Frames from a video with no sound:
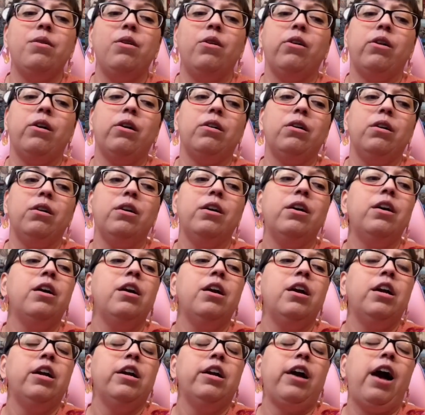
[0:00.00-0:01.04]
Or
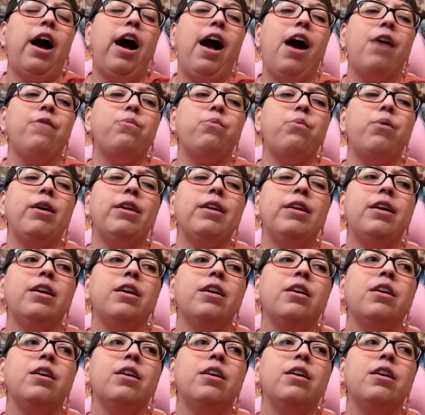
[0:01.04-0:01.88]
I have one